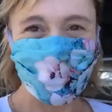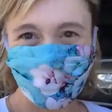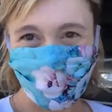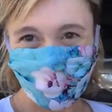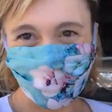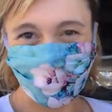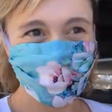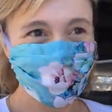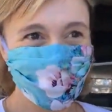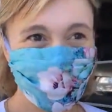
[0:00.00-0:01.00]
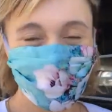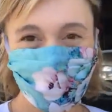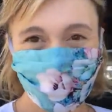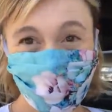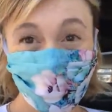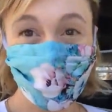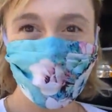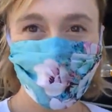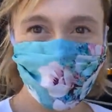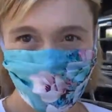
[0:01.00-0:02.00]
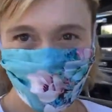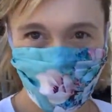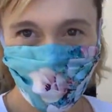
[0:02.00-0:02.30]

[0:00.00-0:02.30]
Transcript: I'm about to uh, get a report at